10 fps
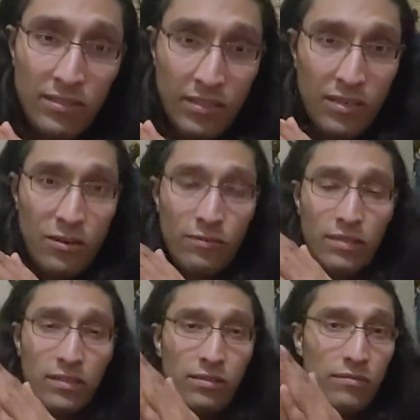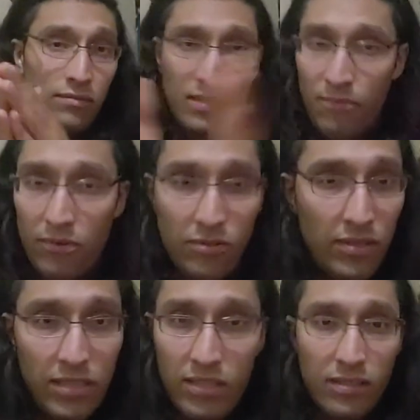They're separate
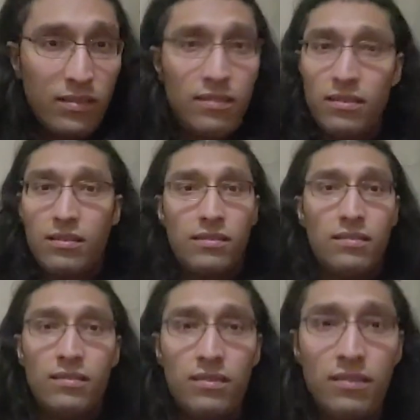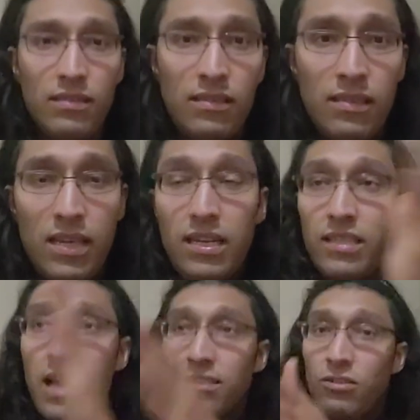traditions. Each
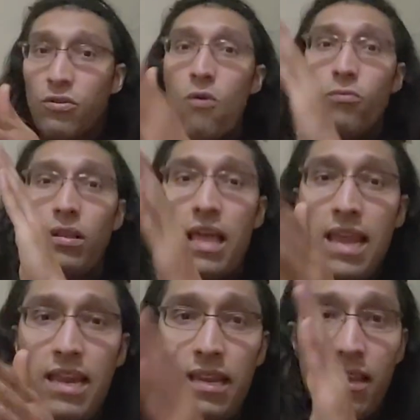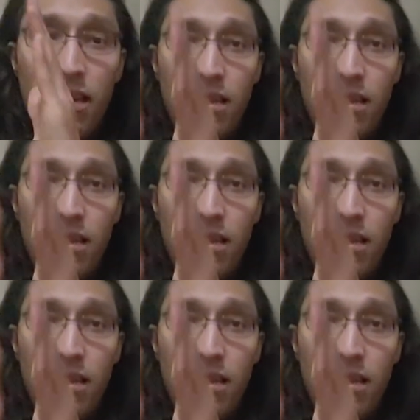has their own lane.